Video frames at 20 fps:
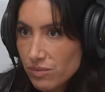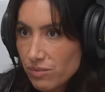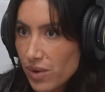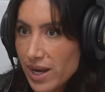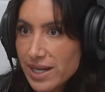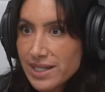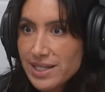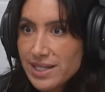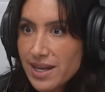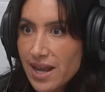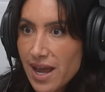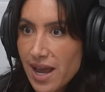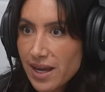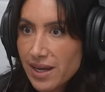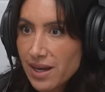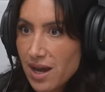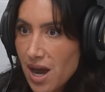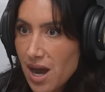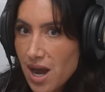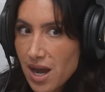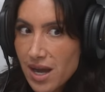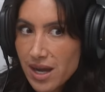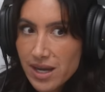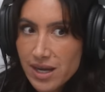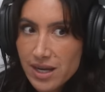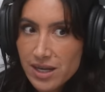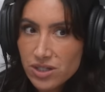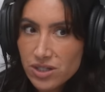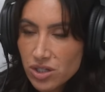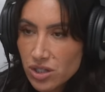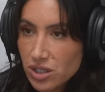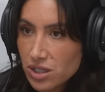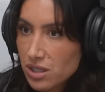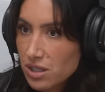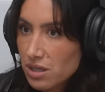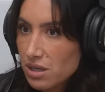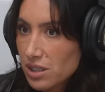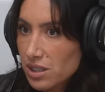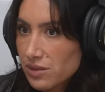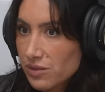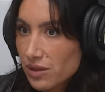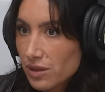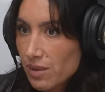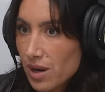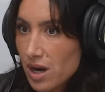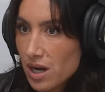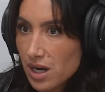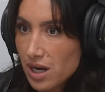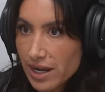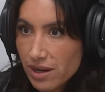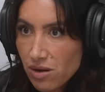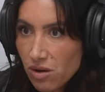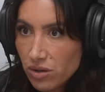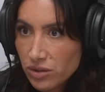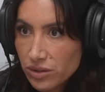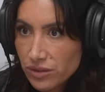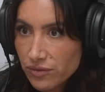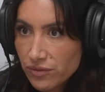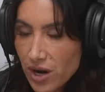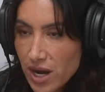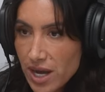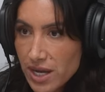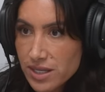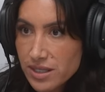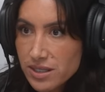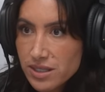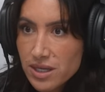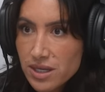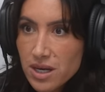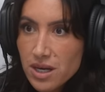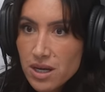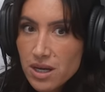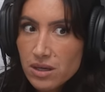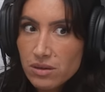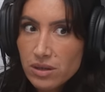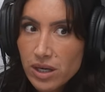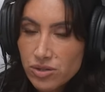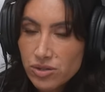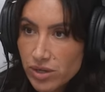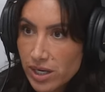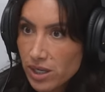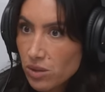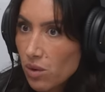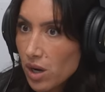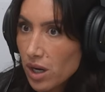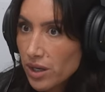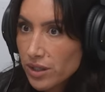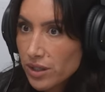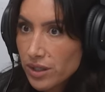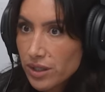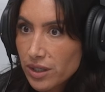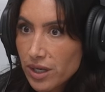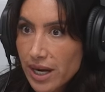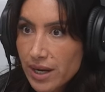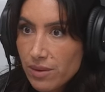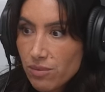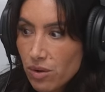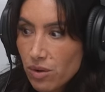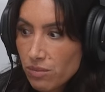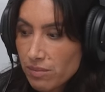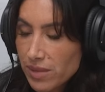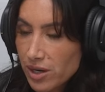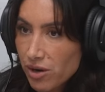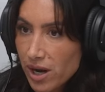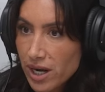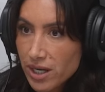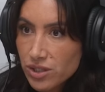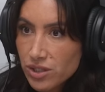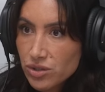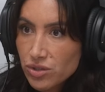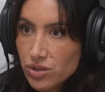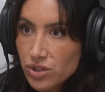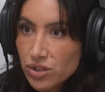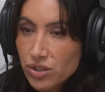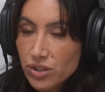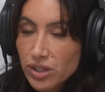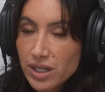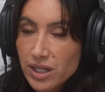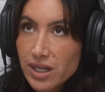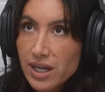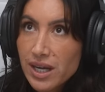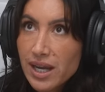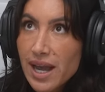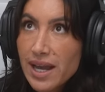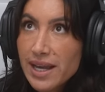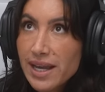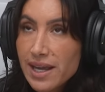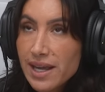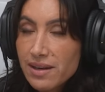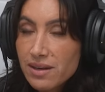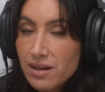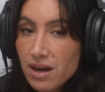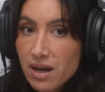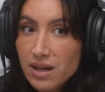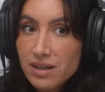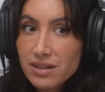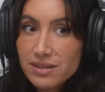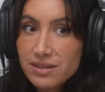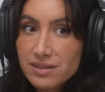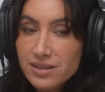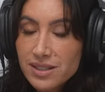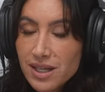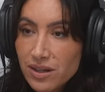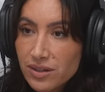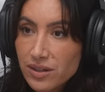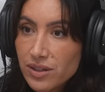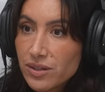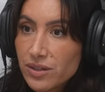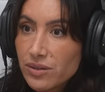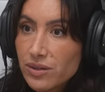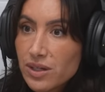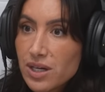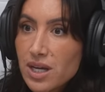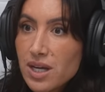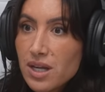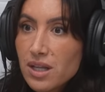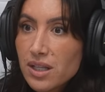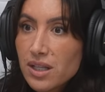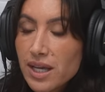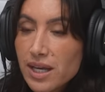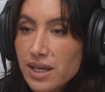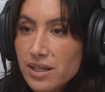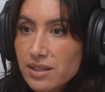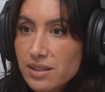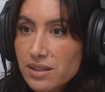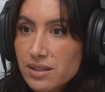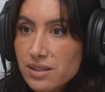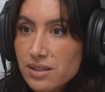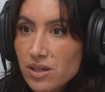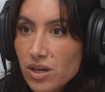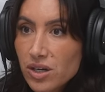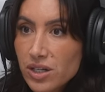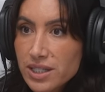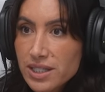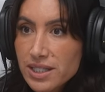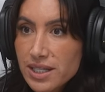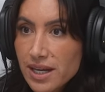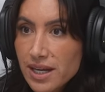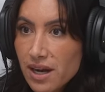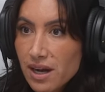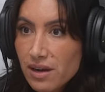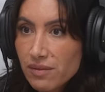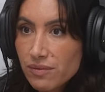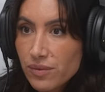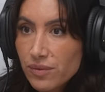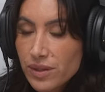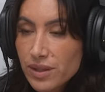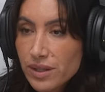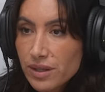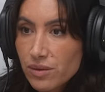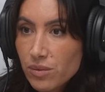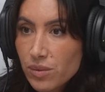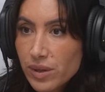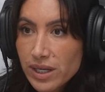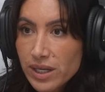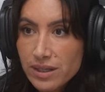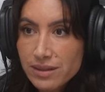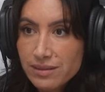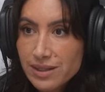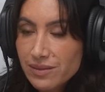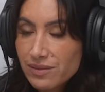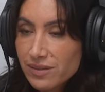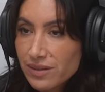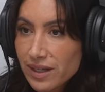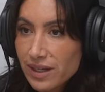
read today i yeah. took the dogs for a walk i called a friend i drank water i wrote in my gratitude journal and i cannot tell you like starting the day off with a quick even